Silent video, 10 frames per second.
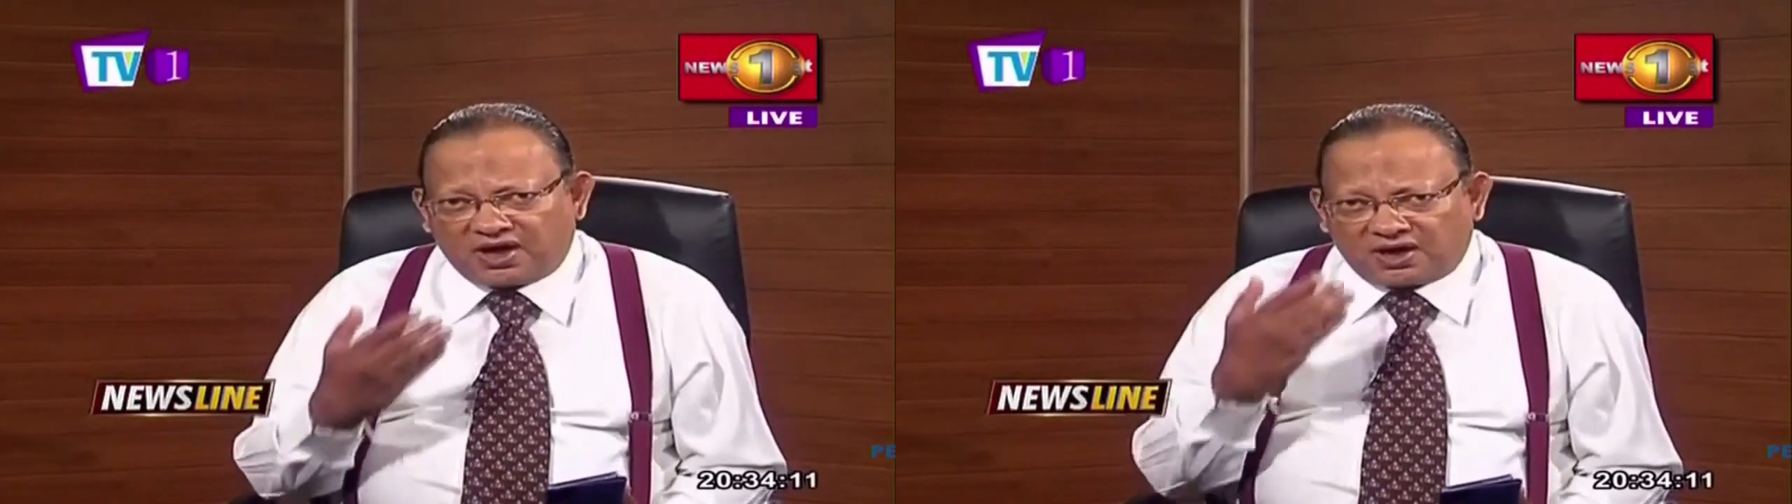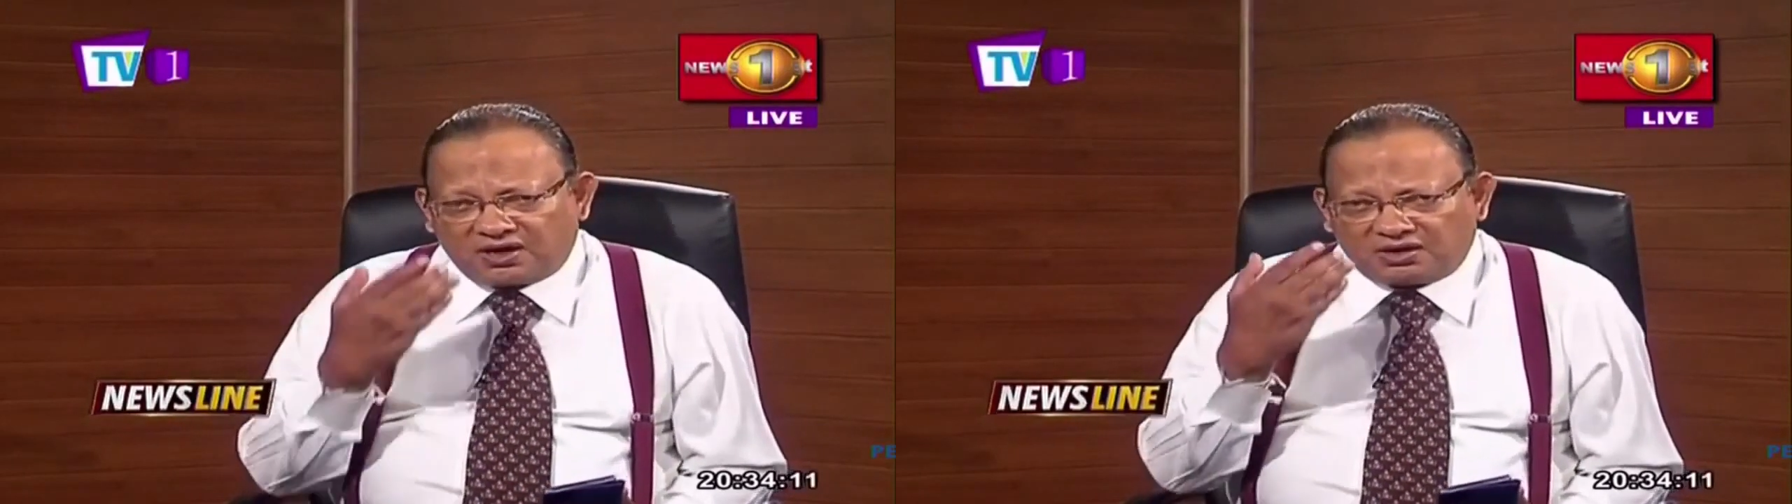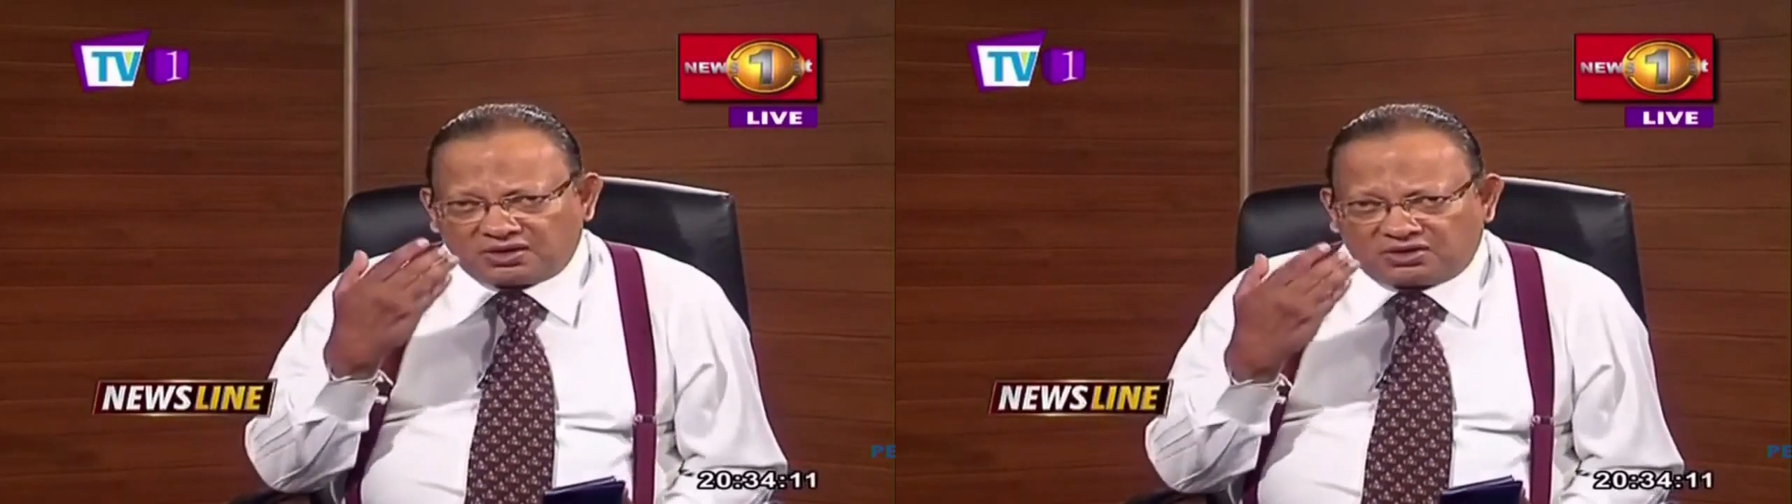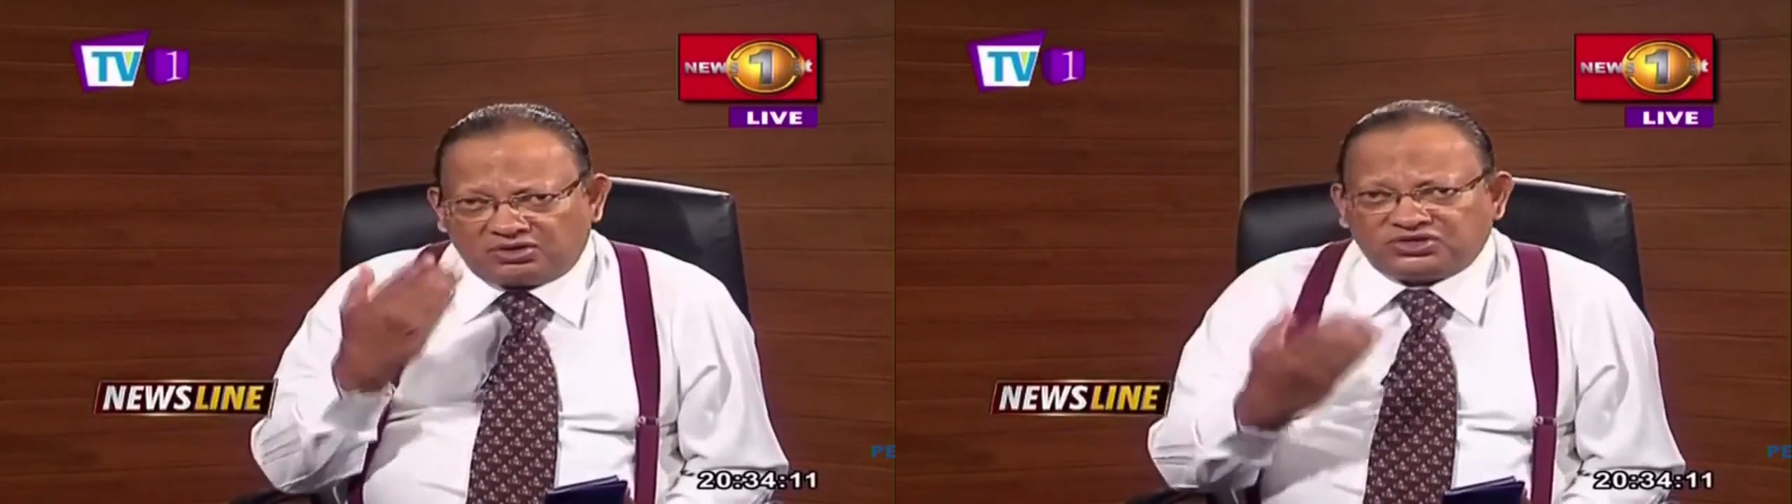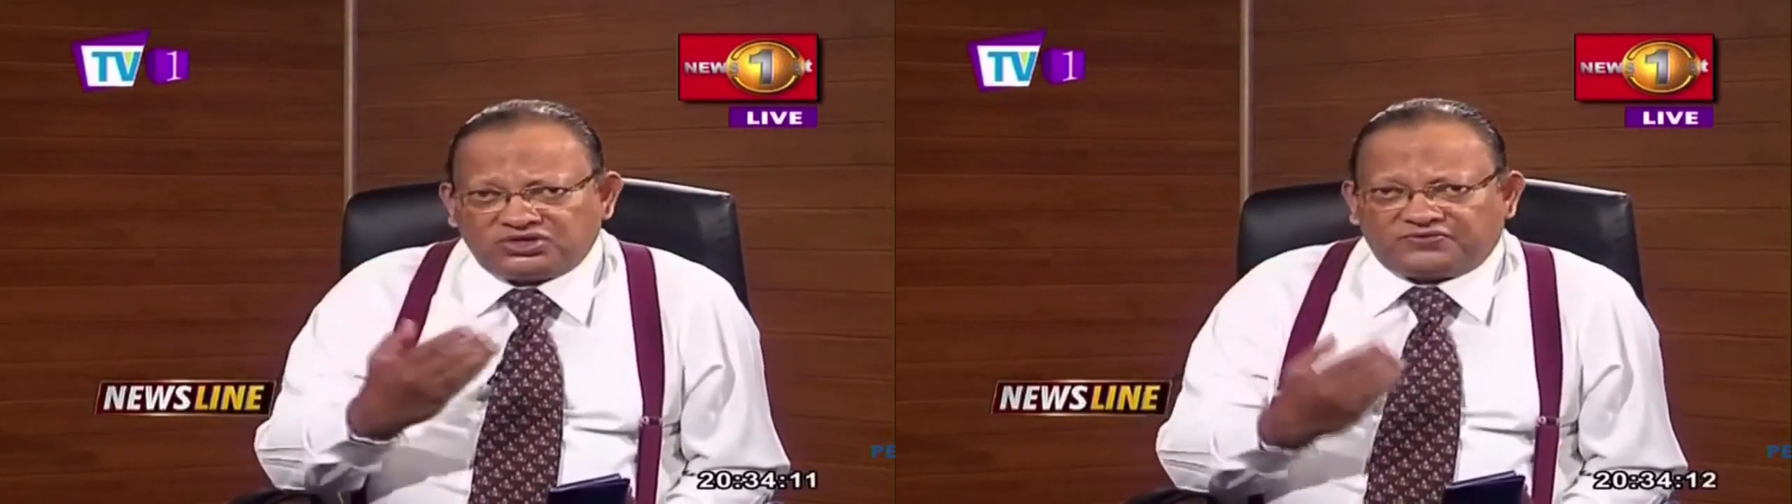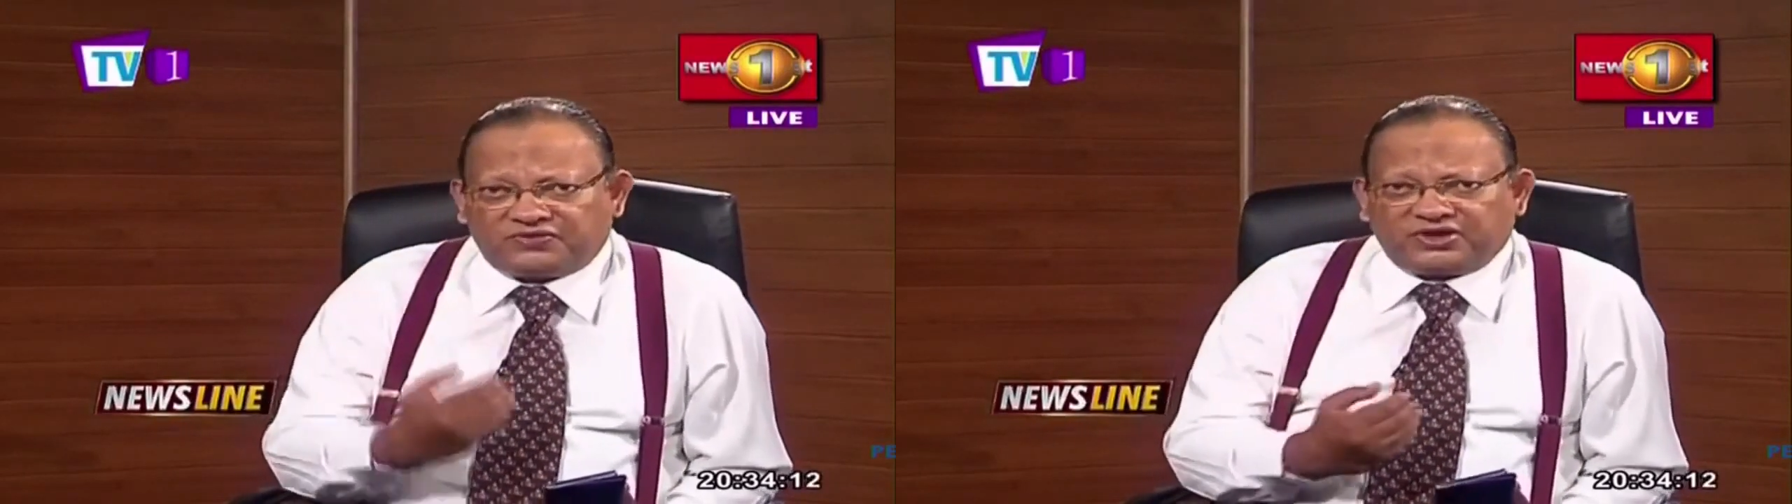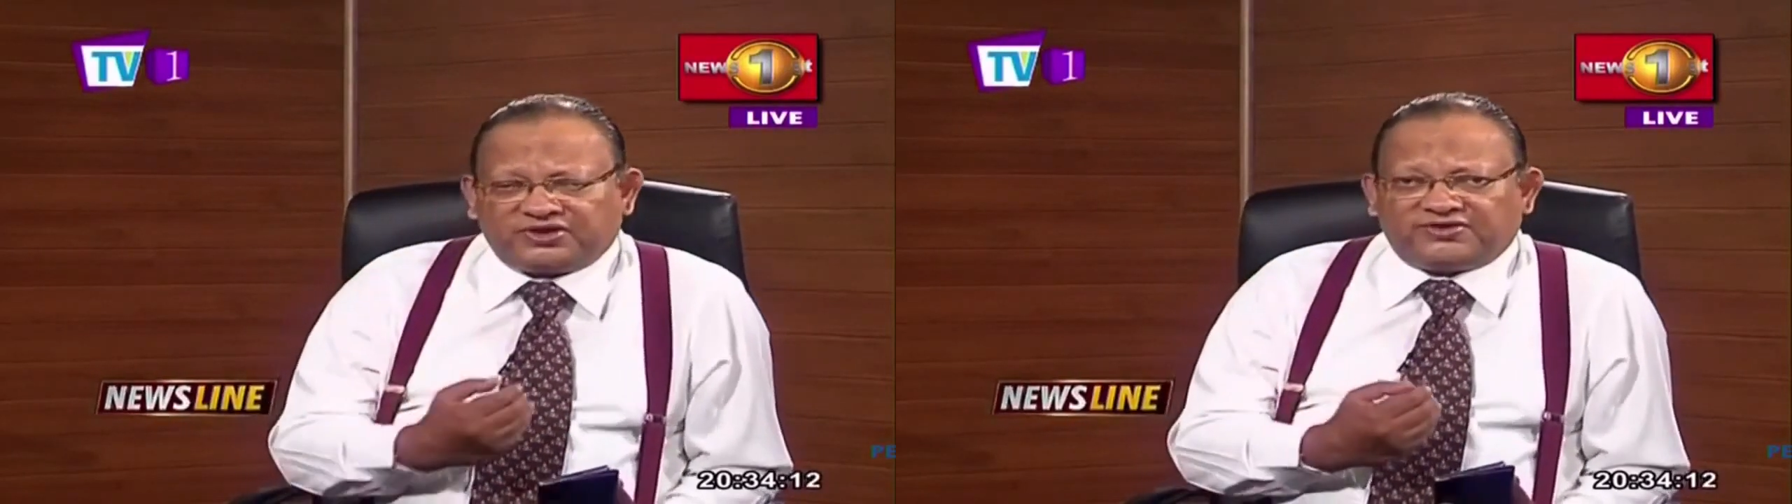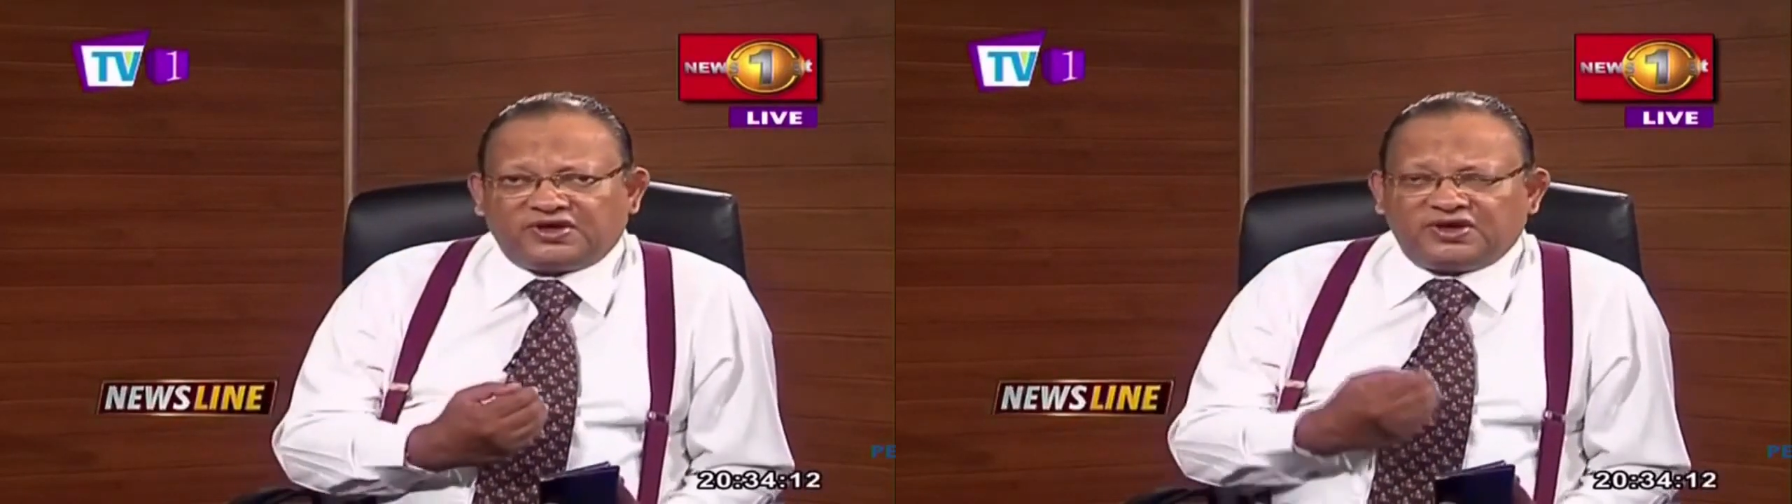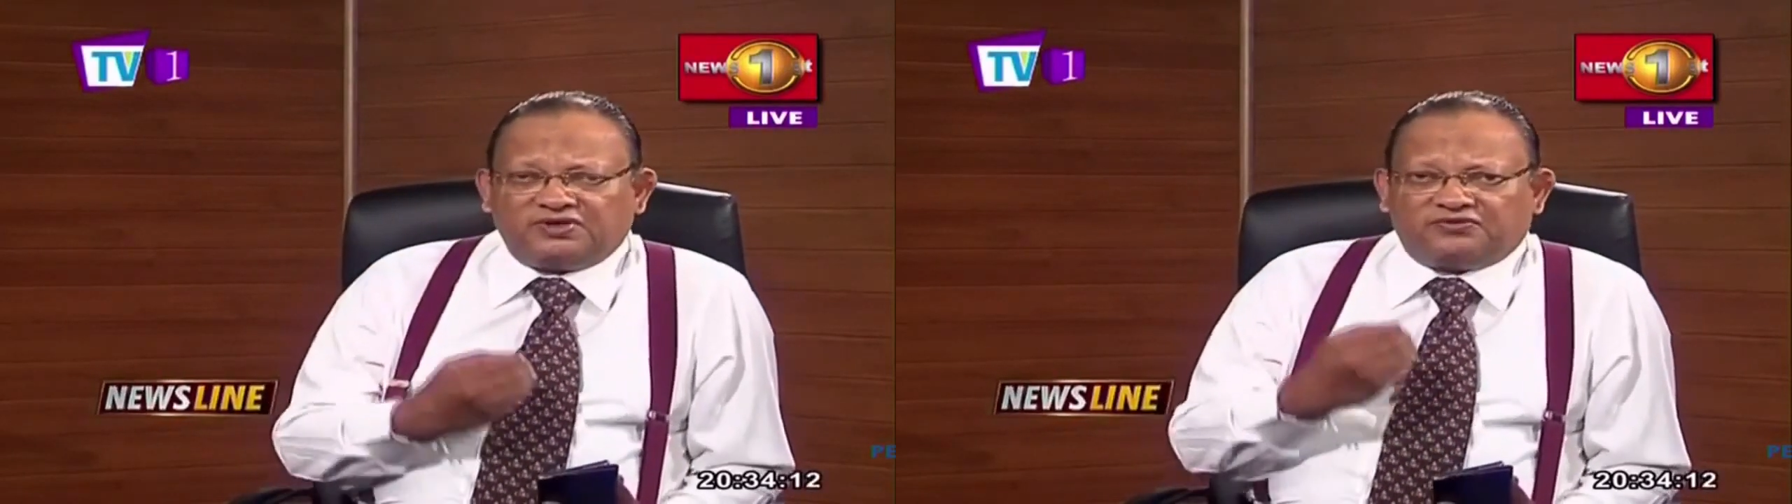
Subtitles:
our original figures